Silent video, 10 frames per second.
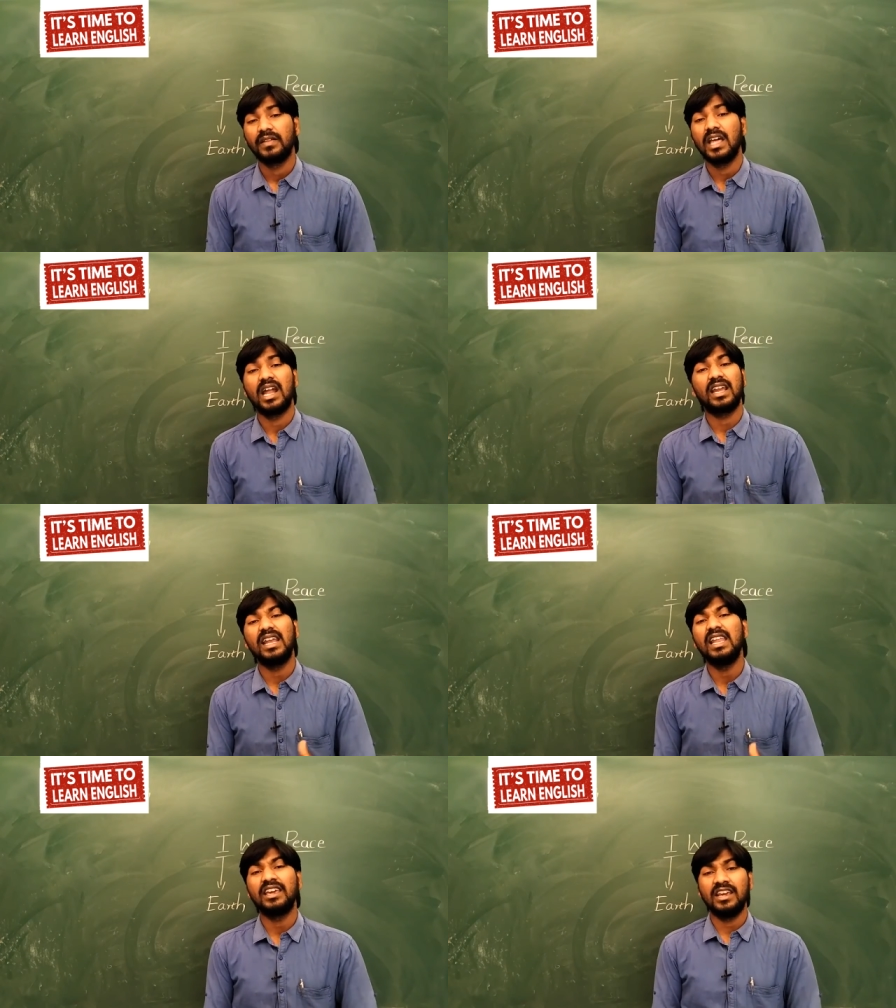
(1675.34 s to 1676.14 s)
They are
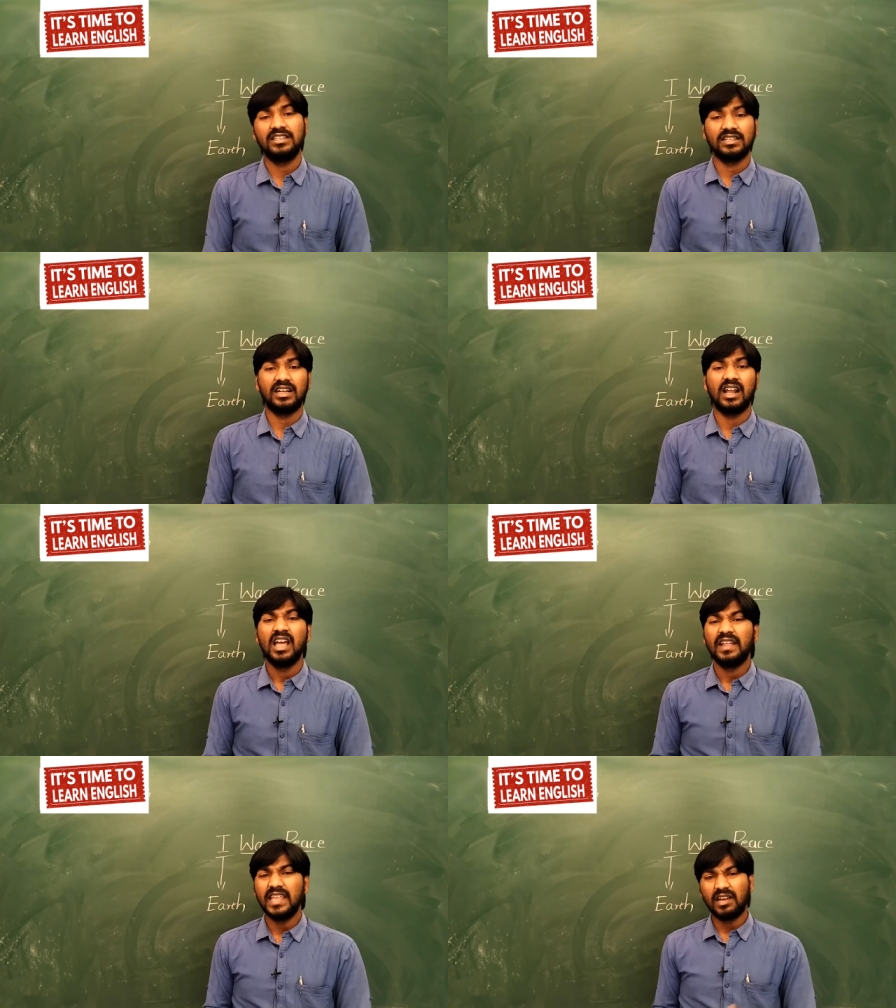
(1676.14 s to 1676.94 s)
killing each other.
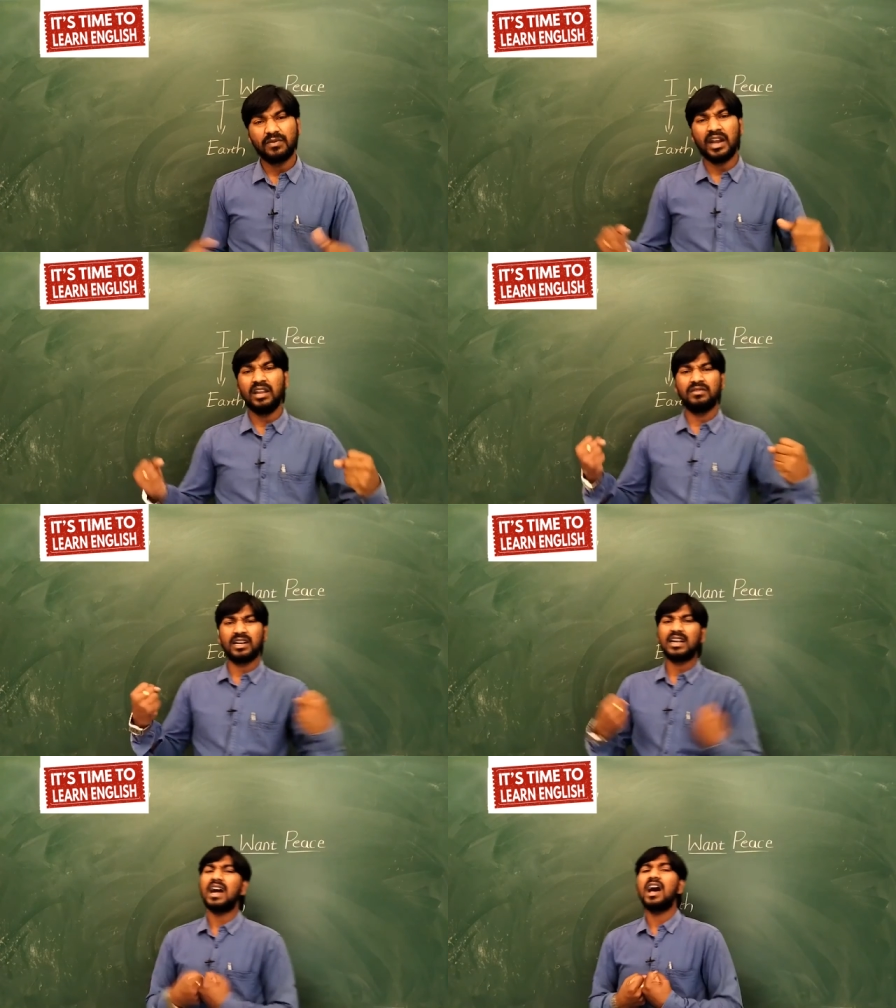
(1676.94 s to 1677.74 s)
They are fighting
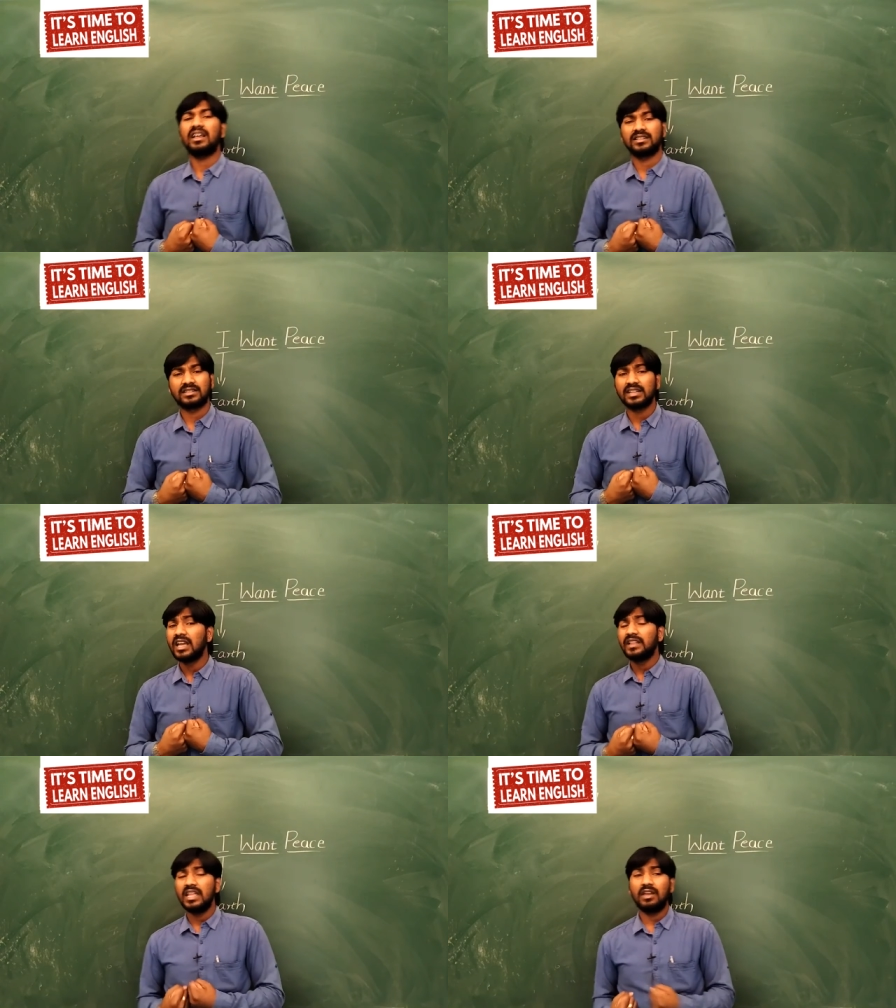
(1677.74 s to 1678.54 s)
for castes.
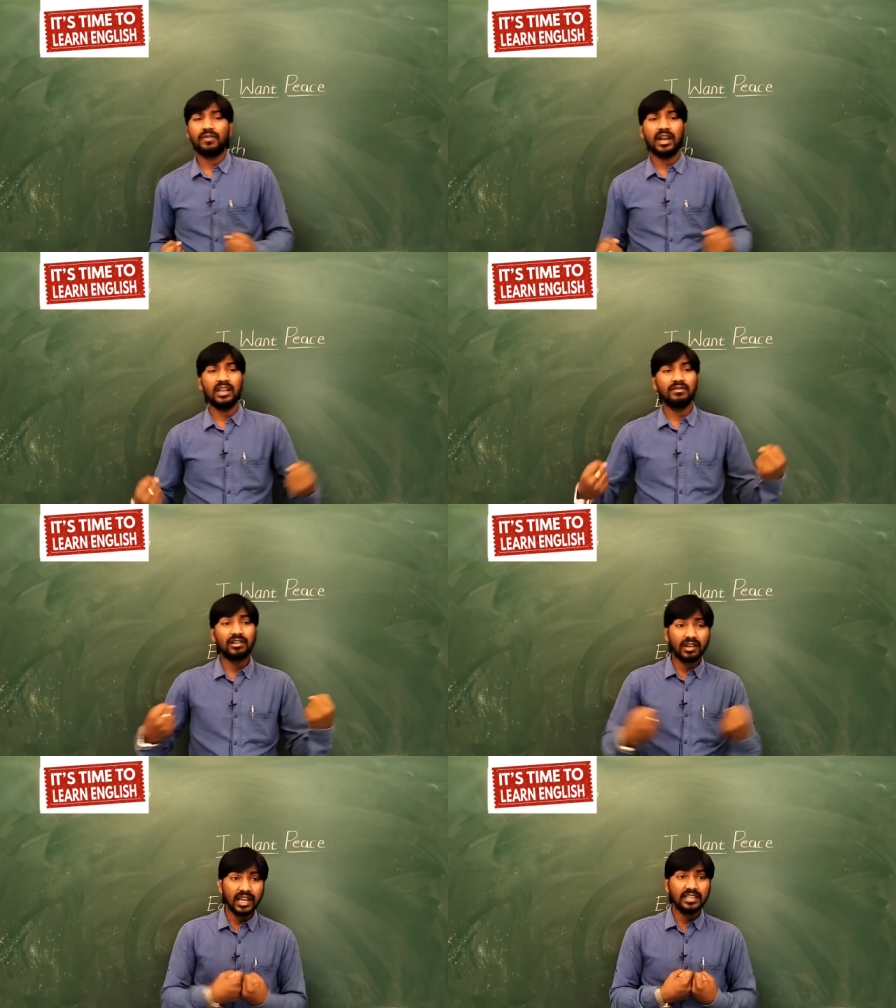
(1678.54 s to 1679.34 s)
They are fighting
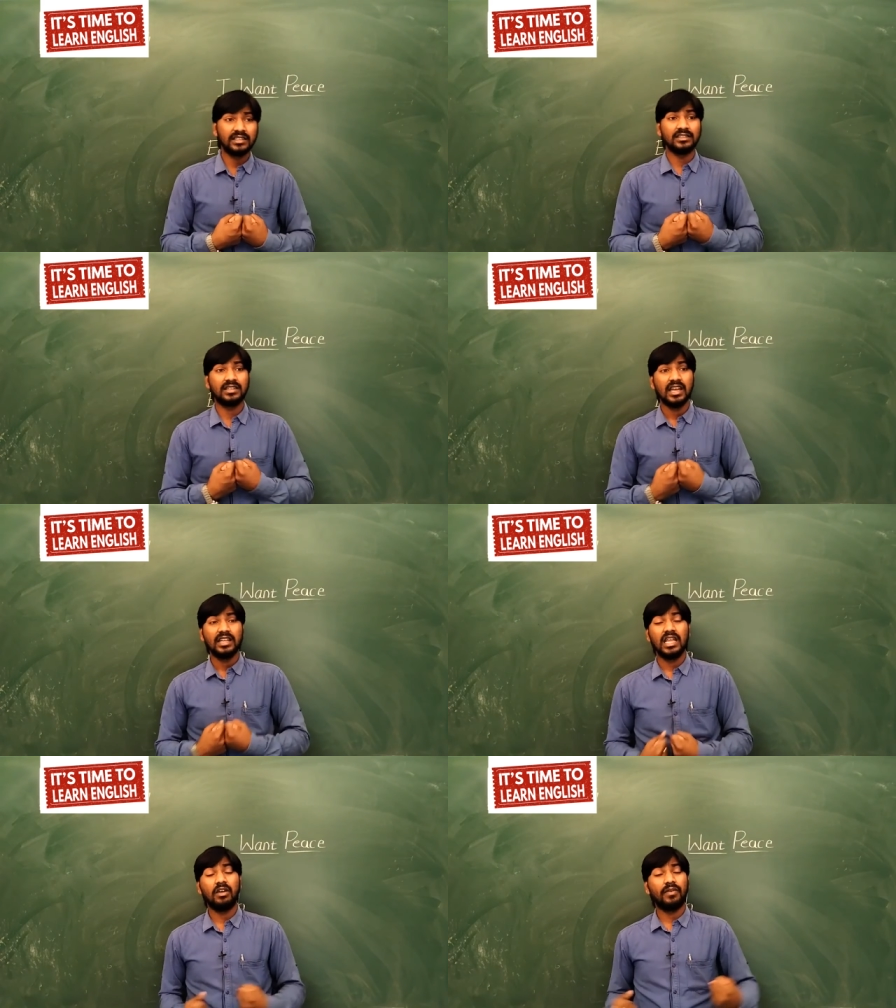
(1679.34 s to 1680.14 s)
for religions.
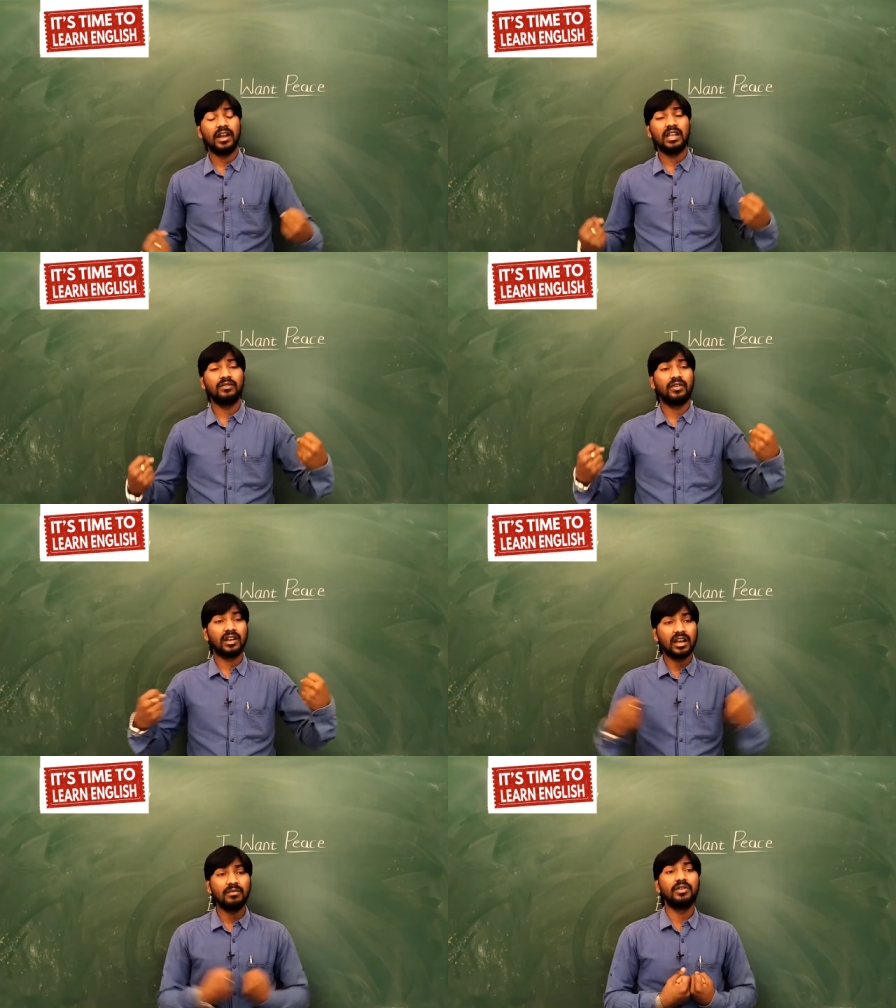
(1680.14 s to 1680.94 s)
They are fighting
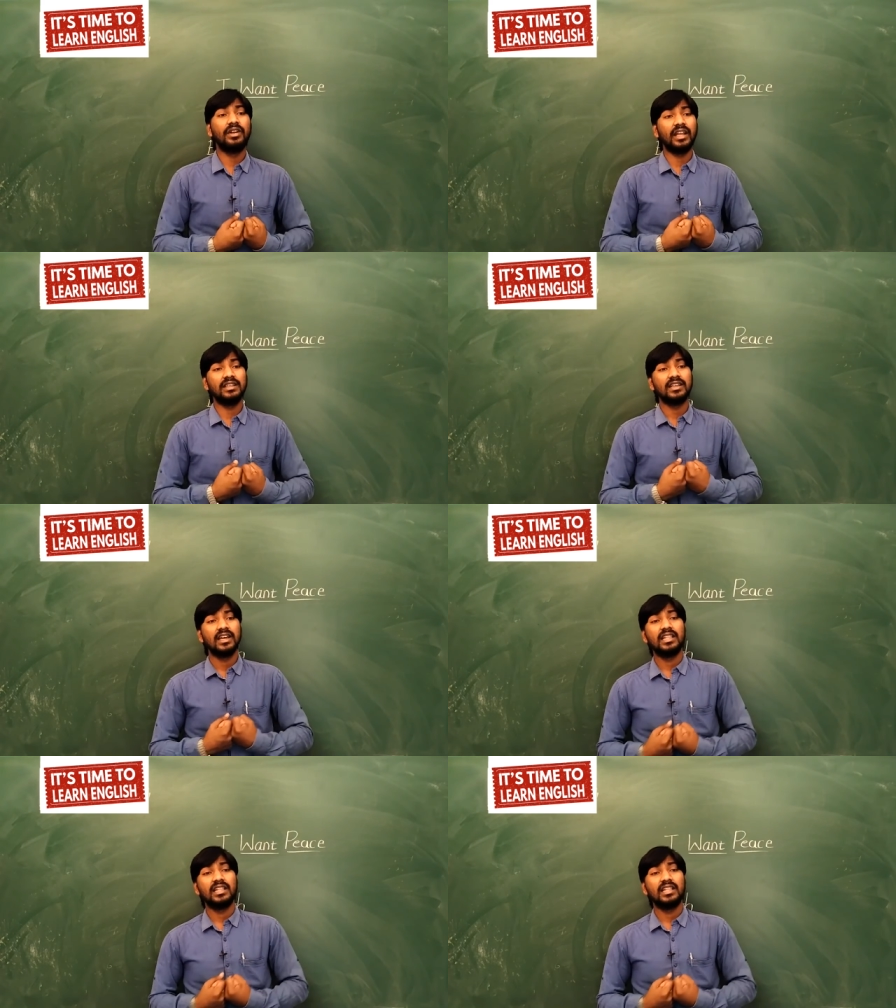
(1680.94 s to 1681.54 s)
for communities.